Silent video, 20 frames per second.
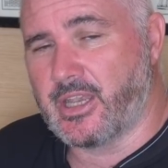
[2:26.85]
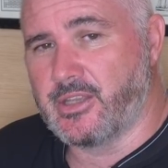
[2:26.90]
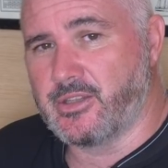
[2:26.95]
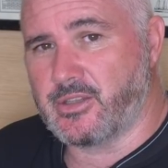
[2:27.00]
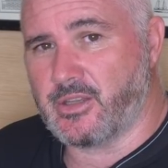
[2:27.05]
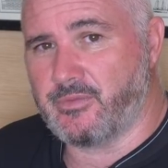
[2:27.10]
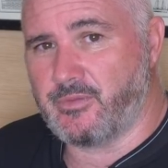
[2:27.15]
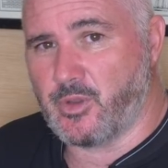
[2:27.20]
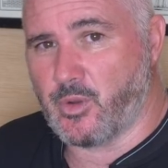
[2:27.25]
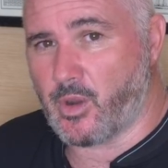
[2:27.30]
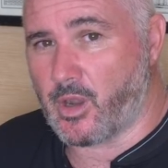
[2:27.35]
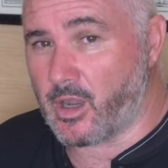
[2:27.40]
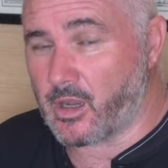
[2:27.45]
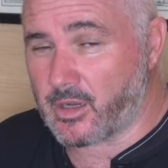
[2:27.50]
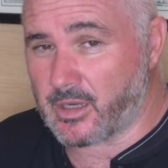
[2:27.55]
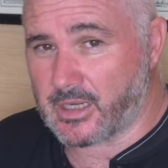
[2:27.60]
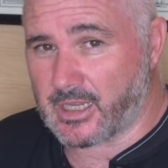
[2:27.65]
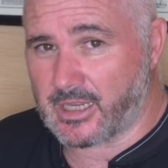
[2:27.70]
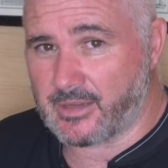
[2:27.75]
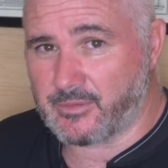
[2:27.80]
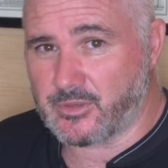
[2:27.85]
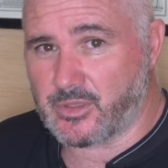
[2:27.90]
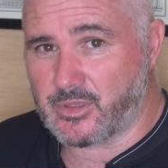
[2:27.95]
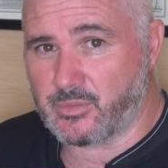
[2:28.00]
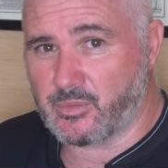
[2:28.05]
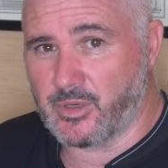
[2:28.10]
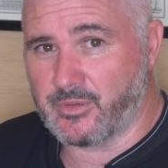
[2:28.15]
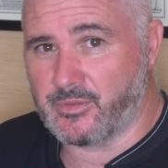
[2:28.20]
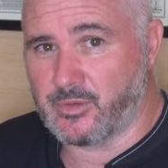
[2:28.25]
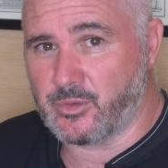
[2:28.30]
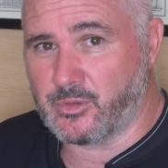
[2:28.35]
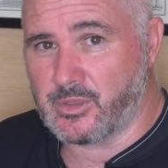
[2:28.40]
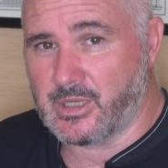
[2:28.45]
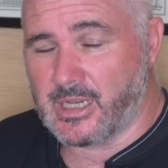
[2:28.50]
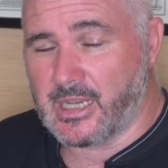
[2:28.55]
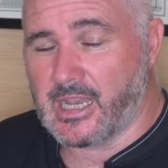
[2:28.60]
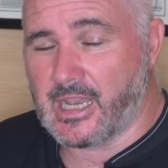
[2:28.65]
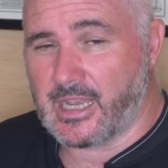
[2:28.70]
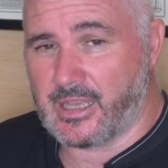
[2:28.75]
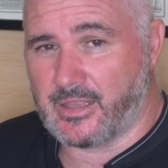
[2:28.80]
So if you are going to have a swivel,
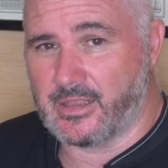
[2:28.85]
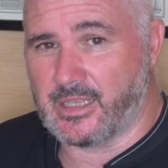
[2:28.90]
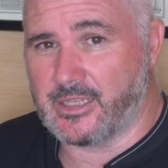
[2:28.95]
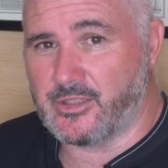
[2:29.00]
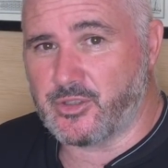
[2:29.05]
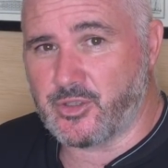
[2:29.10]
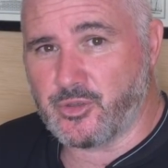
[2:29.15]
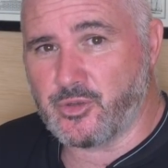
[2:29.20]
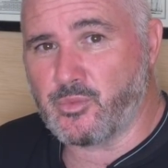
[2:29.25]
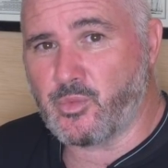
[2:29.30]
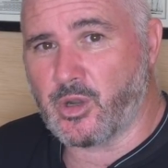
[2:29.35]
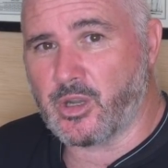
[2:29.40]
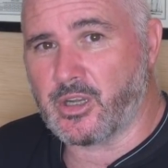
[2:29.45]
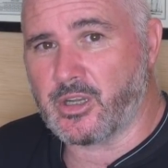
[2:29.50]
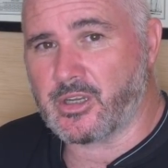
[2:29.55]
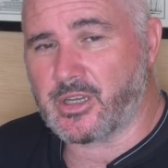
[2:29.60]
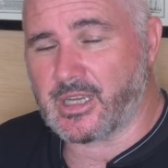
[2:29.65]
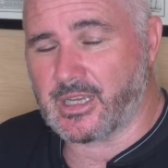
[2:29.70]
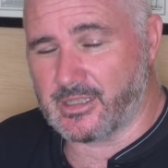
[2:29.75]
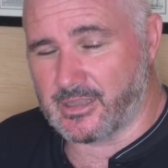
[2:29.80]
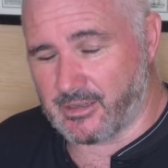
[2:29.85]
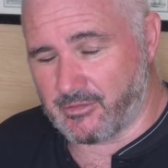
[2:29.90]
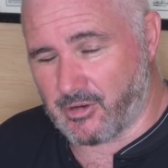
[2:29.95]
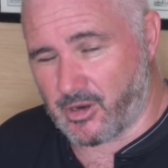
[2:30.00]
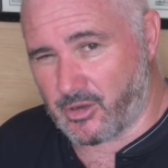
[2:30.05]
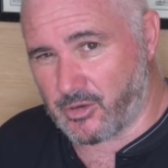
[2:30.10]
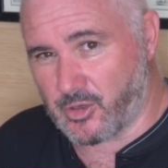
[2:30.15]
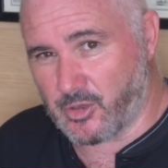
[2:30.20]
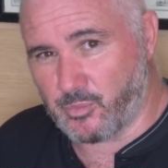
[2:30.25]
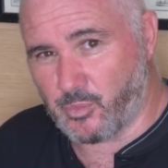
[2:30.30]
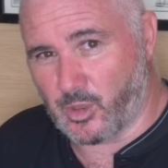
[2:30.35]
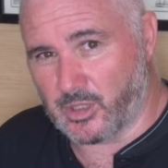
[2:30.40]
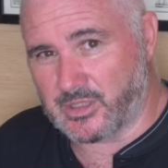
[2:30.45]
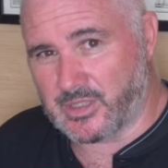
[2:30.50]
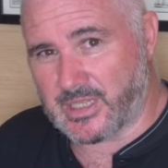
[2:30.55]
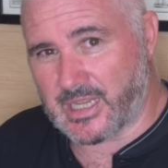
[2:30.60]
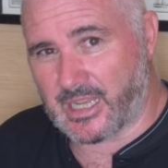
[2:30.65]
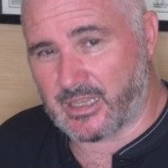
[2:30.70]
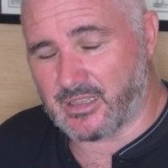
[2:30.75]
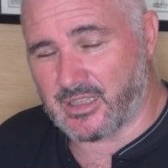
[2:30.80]
and they do work, and there are good
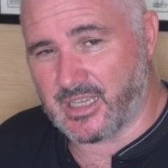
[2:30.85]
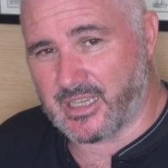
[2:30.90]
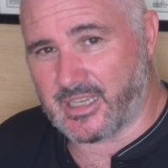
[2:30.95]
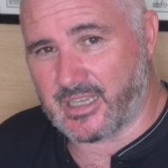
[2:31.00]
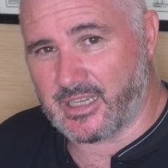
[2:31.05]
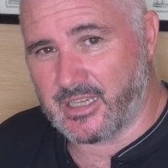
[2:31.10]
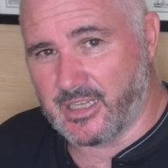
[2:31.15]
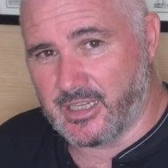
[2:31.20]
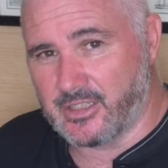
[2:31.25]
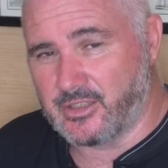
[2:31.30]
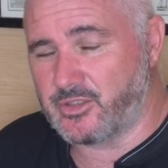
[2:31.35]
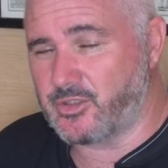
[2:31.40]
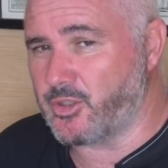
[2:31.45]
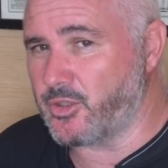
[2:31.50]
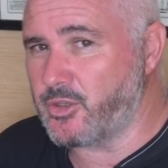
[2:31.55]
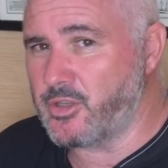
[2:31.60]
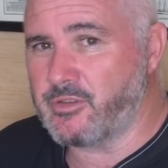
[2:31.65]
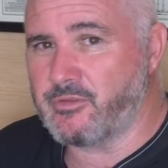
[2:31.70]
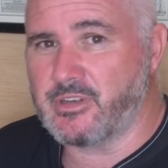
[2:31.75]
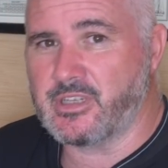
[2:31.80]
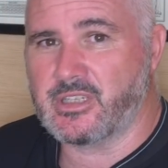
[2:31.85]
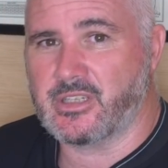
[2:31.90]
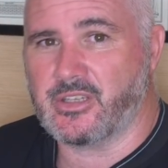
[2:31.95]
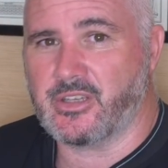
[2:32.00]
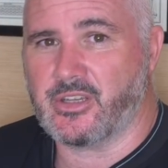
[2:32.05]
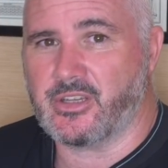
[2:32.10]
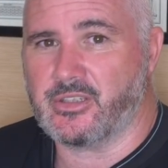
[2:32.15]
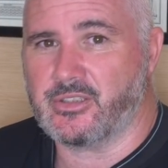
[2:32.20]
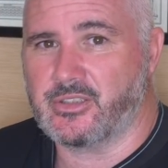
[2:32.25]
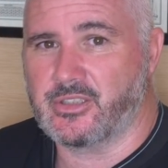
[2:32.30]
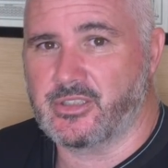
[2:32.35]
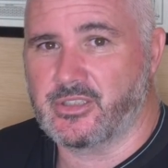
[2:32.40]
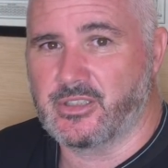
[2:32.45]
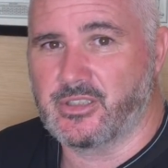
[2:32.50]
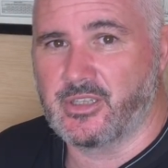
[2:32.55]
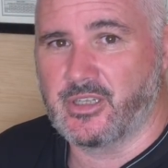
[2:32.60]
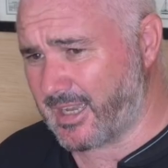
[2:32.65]
ones out there, do your research.